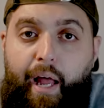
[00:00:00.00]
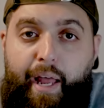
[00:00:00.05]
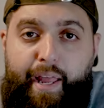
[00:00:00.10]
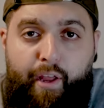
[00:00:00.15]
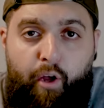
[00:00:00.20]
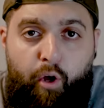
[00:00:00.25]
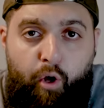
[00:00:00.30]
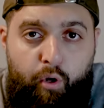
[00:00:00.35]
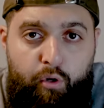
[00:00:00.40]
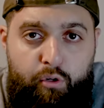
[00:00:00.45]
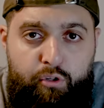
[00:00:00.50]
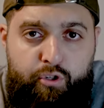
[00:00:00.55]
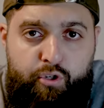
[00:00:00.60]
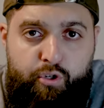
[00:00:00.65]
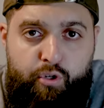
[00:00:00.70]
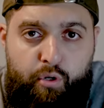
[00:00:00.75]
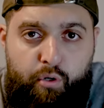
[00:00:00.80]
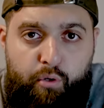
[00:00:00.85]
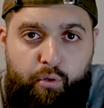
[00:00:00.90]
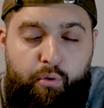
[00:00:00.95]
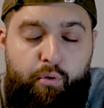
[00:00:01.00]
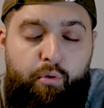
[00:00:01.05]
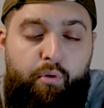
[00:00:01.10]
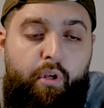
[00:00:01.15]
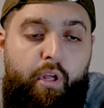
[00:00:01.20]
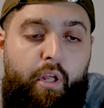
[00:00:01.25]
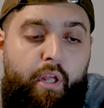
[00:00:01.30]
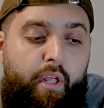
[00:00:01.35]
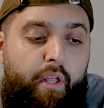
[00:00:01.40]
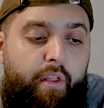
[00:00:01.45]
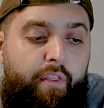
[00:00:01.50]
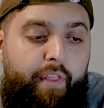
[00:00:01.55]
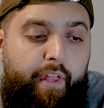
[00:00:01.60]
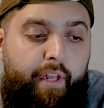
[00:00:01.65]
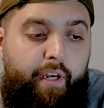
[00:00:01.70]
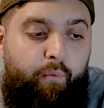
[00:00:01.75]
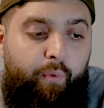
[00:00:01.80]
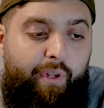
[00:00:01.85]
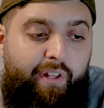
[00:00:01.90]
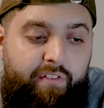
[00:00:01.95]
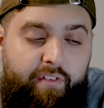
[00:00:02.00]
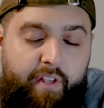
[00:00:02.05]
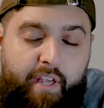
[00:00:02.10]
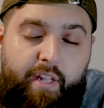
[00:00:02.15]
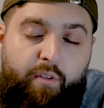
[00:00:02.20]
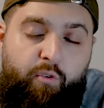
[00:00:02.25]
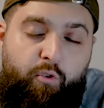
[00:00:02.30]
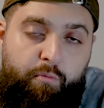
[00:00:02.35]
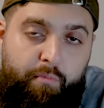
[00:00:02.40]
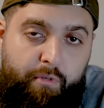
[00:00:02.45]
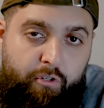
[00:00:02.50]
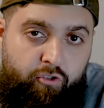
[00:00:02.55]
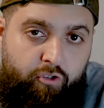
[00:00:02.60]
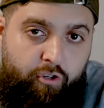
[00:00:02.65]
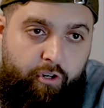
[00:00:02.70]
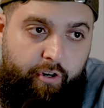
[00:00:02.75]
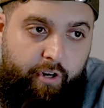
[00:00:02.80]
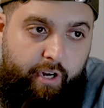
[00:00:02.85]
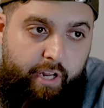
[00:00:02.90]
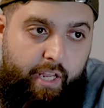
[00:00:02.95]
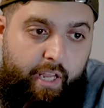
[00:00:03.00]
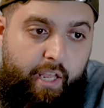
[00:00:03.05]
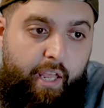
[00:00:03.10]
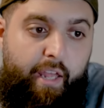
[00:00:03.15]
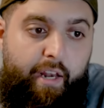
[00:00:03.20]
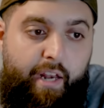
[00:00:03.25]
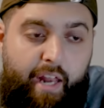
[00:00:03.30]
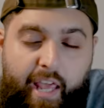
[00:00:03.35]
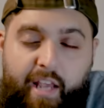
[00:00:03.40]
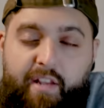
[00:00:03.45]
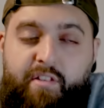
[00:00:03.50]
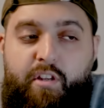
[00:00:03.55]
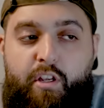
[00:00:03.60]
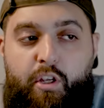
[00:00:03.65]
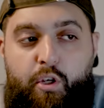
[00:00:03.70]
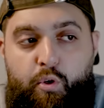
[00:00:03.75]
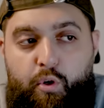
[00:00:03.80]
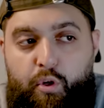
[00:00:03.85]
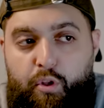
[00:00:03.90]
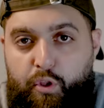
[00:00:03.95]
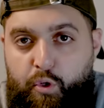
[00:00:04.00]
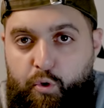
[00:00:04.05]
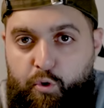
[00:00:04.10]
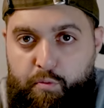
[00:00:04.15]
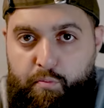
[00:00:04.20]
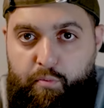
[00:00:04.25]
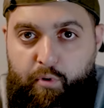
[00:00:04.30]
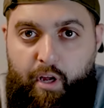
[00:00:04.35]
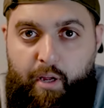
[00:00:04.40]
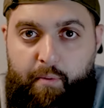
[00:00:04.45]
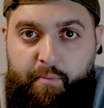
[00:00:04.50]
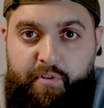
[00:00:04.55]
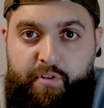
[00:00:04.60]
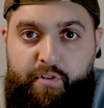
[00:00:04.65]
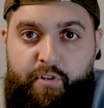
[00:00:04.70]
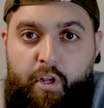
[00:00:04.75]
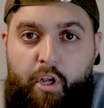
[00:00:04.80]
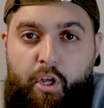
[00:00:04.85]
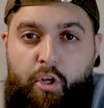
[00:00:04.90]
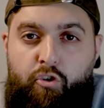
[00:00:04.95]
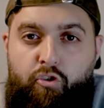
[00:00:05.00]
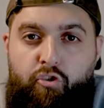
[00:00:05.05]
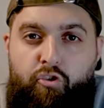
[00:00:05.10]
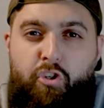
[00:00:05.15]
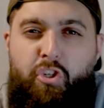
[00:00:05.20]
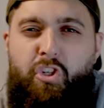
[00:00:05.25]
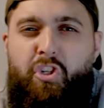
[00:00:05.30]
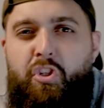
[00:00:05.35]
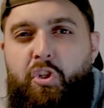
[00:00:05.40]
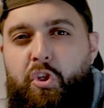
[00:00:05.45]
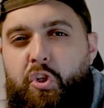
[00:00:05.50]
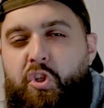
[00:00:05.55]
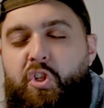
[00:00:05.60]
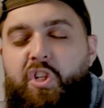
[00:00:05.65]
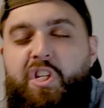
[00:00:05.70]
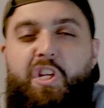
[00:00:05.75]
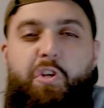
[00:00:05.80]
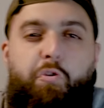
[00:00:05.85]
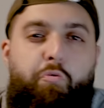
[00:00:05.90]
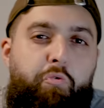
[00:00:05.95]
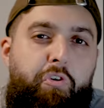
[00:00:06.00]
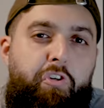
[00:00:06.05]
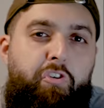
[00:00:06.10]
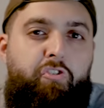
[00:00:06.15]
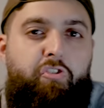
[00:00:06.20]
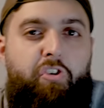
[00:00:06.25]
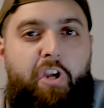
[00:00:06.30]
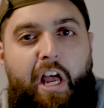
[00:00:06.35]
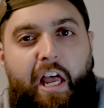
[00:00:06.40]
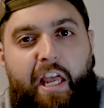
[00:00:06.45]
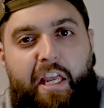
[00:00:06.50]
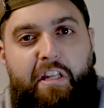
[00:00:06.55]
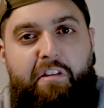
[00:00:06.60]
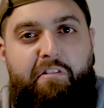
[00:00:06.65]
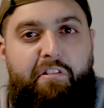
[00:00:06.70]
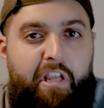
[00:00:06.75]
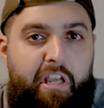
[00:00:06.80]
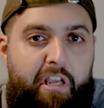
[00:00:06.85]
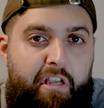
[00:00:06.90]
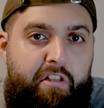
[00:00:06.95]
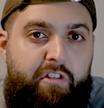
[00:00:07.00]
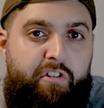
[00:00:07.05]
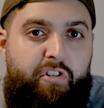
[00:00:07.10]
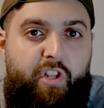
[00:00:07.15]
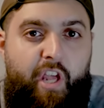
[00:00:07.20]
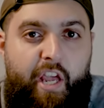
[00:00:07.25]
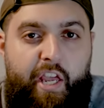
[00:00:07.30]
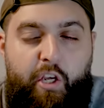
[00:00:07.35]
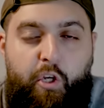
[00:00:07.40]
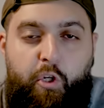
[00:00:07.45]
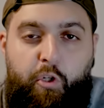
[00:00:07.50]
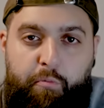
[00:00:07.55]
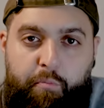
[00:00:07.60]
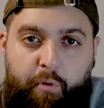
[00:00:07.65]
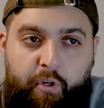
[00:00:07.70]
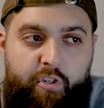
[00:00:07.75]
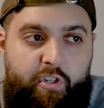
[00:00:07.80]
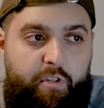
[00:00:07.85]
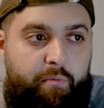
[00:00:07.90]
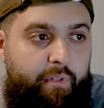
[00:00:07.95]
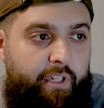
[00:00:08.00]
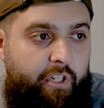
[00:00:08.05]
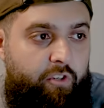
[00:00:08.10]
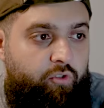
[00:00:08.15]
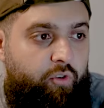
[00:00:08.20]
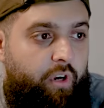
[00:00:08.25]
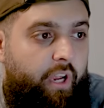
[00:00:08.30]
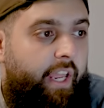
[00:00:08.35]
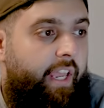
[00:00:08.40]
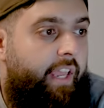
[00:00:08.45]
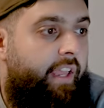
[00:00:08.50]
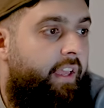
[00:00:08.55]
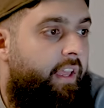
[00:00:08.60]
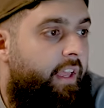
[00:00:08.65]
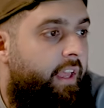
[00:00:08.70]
I also then went ahead to Midjourney and executed those prompts just to see which ideas I could possibly try.